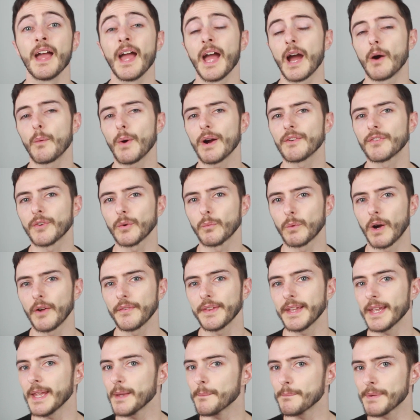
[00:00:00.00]
However, while
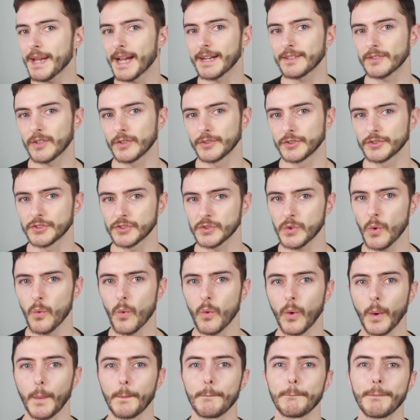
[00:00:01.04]
the impact on your
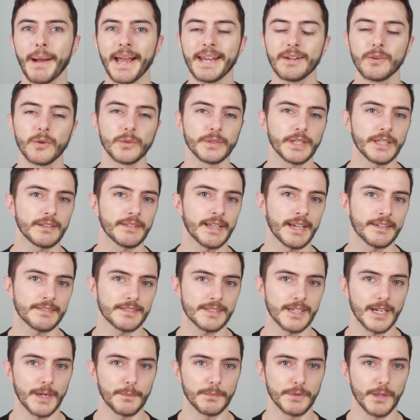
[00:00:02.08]
score might only
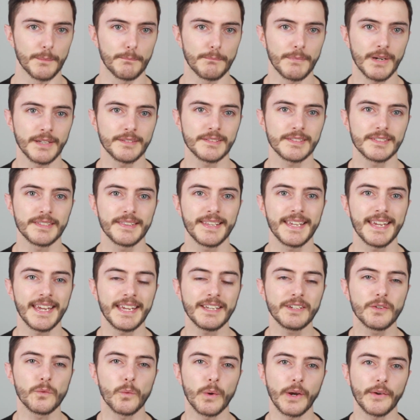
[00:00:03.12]
last a couple of months, the
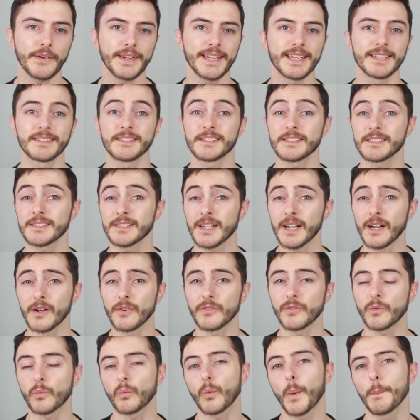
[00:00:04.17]
inquiry
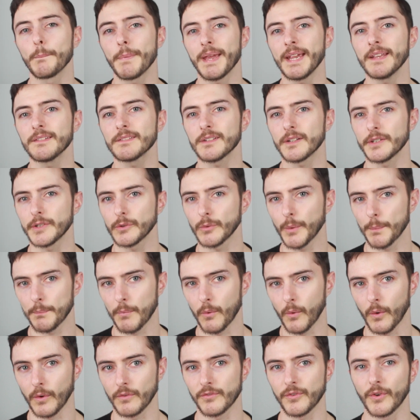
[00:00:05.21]
itself remains on your
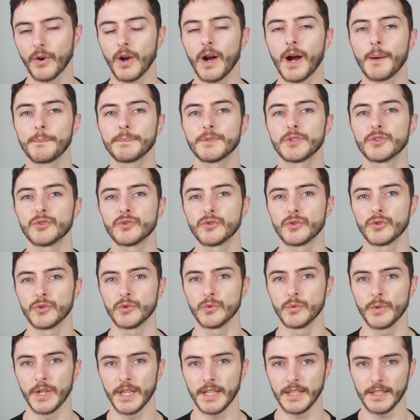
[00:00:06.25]
report for up to
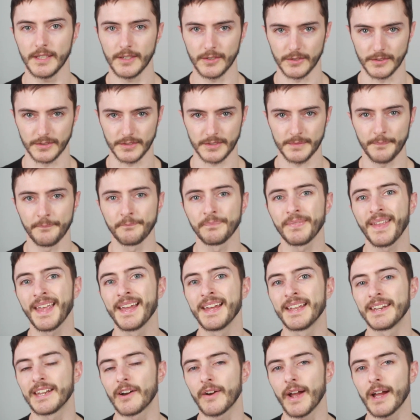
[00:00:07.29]
2 years.
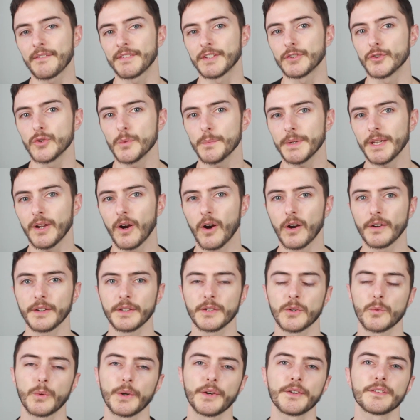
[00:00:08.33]
Now, having too many hard
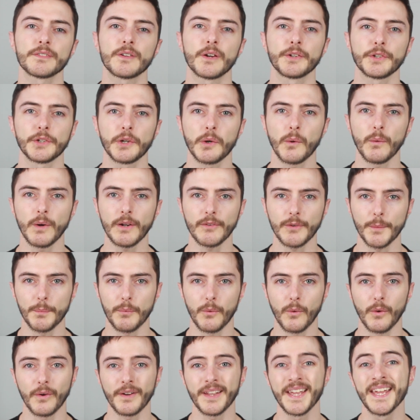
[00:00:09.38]
inquiries on your credit
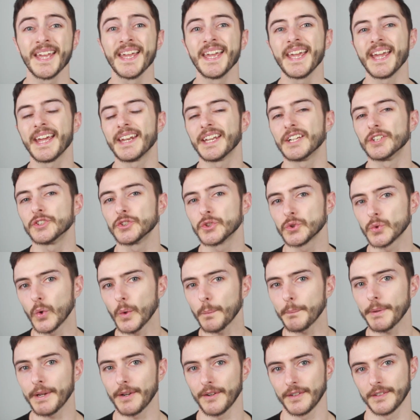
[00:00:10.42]
report in a
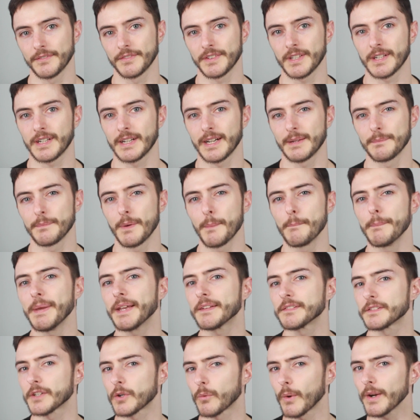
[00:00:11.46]
short period of time
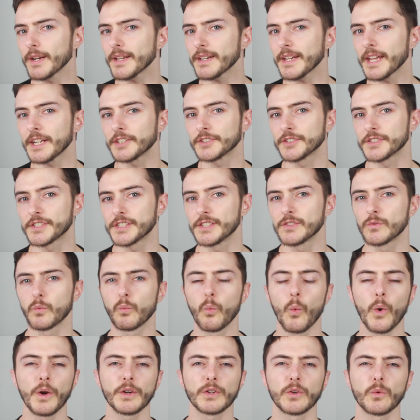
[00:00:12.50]
makes the credit agencies
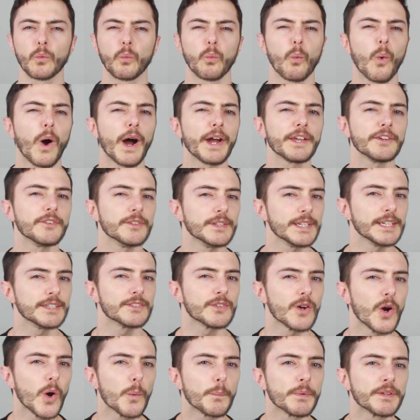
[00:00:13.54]
wonder why you
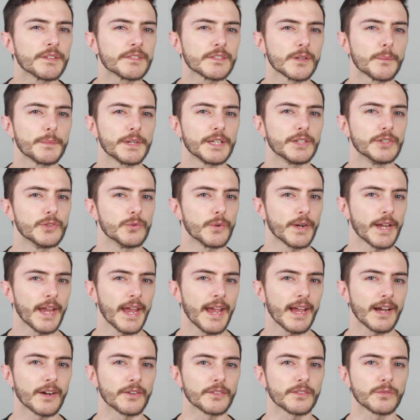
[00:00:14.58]
need to open so many new
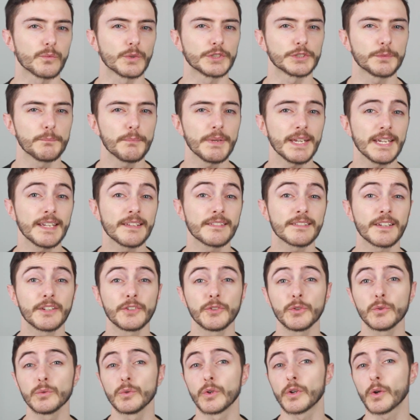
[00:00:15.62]
accounts, which means that
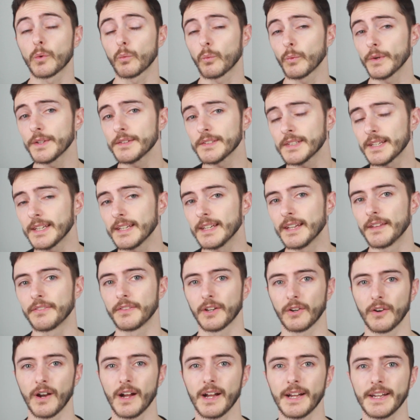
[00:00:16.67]
you look risky
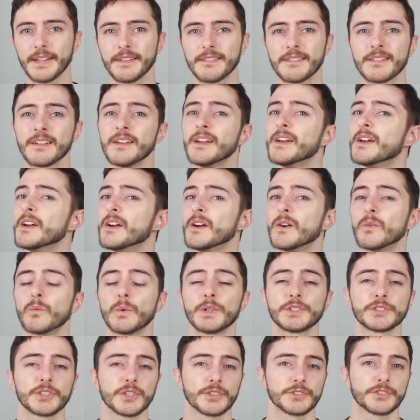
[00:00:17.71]
in their eyes,
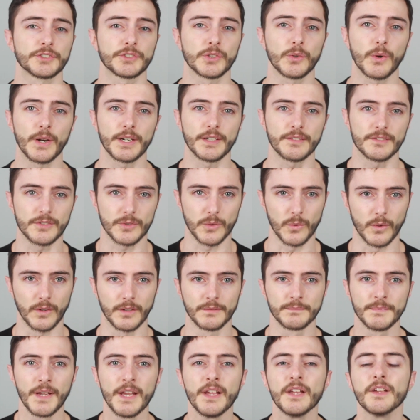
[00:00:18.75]
which hurts your credit
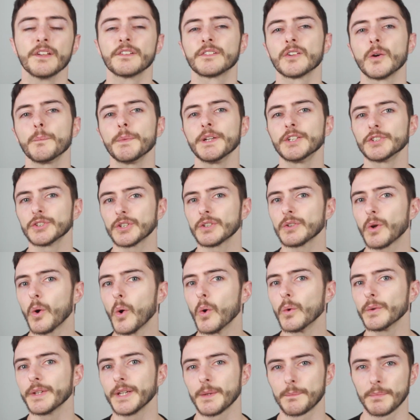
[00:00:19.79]
score. So be sure to
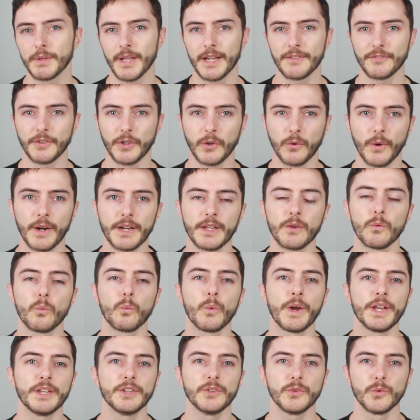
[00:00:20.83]
only apply for credit
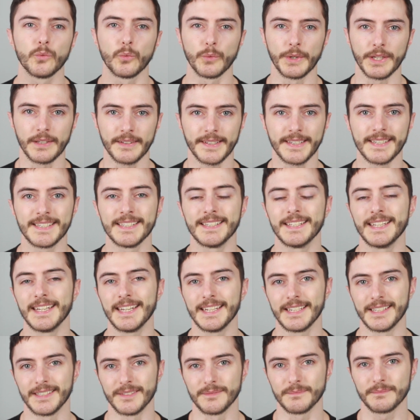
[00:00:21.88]
when you really
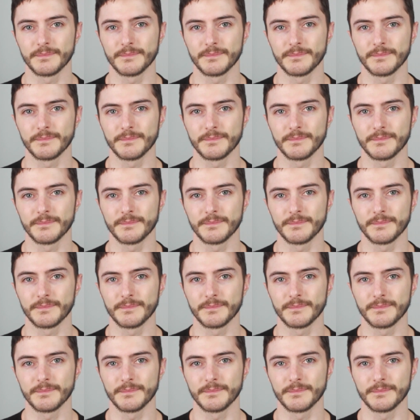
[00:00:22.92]
need it.